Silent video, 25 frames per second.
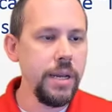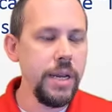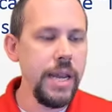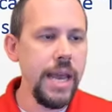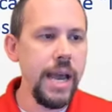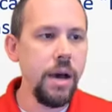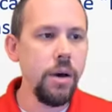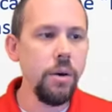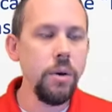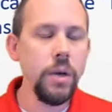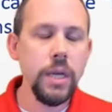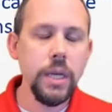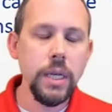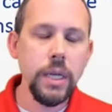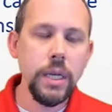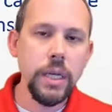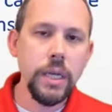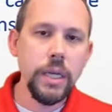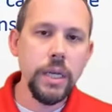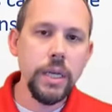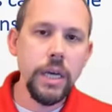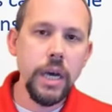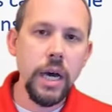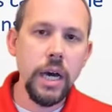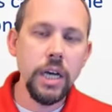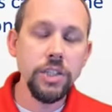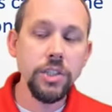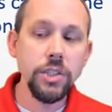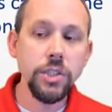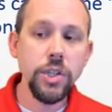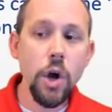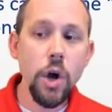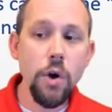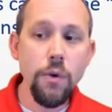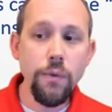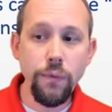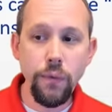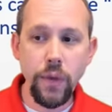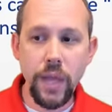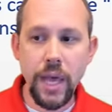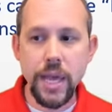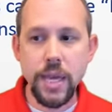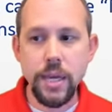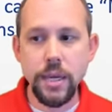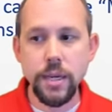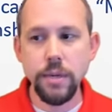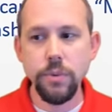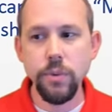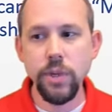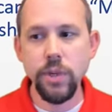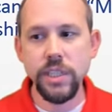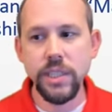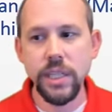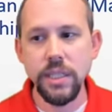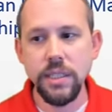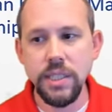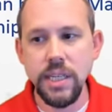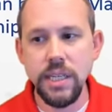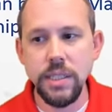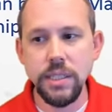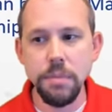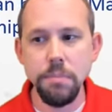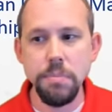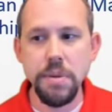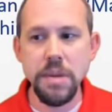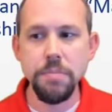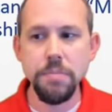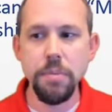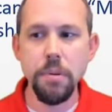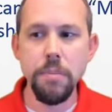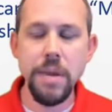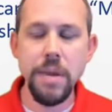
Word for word: Now, a snowflake, which I see some people